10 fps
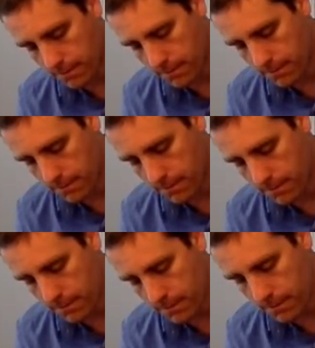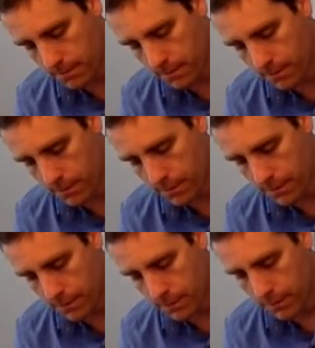
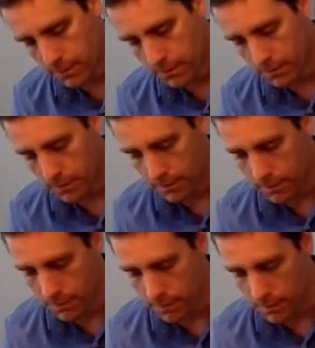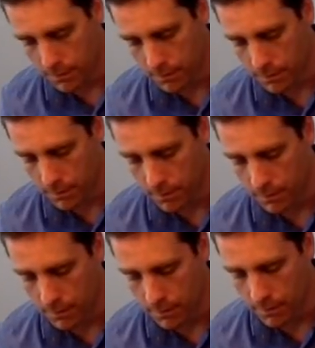(no one is talking)